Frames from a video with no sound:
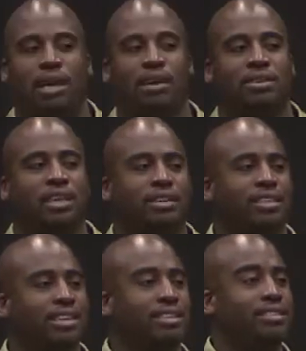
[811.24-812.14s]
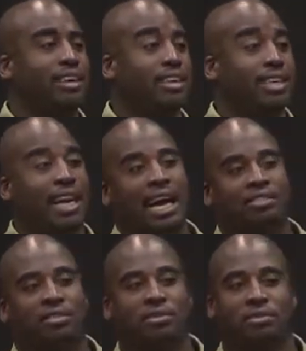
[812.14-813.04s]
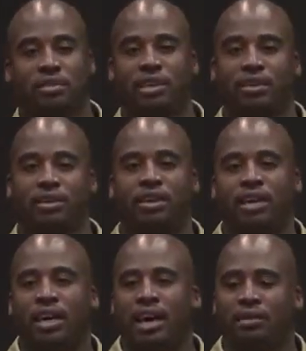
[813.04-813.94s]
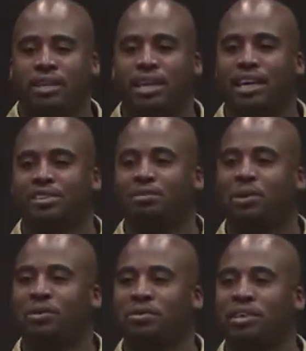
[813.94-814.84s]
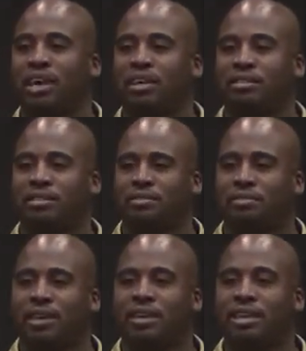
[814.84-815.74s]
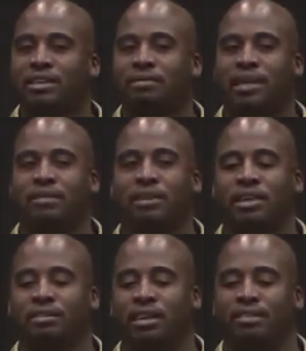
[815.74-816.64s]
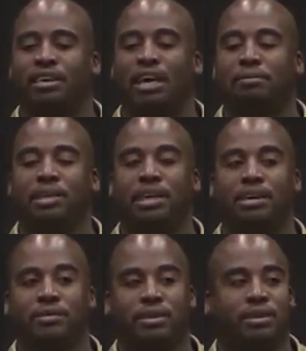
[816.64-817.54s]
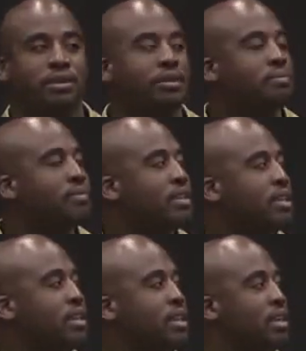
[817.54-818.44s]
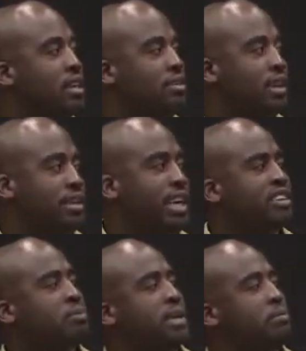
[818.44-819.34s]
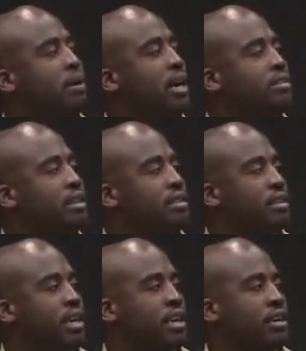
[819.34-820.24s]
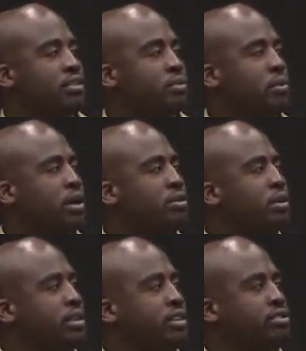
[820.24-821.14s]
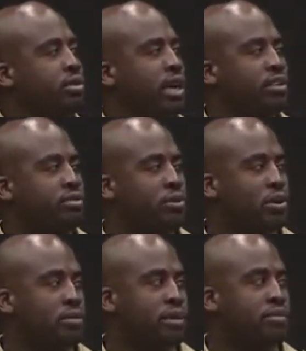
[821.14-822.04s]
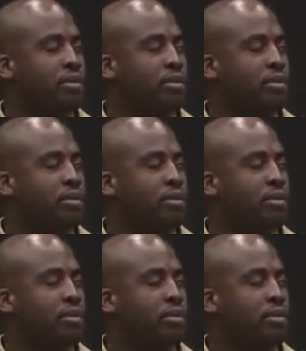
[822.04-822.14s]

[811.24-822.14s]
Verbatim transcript: how can I take this on a national scale? How can I expose you guys to some very innovative things that's happening out there? So our next big project is we're going to transform this